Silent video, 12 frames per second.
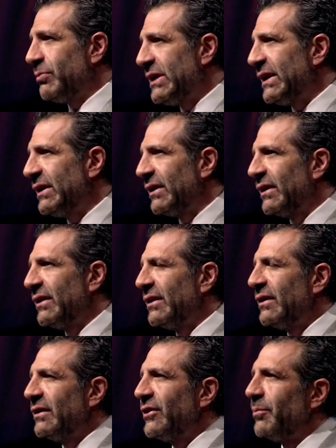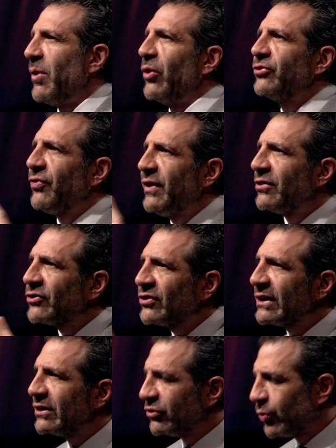to me the most. This
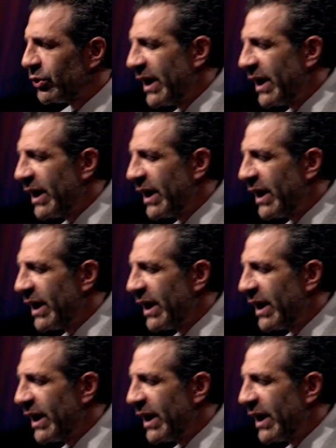sickness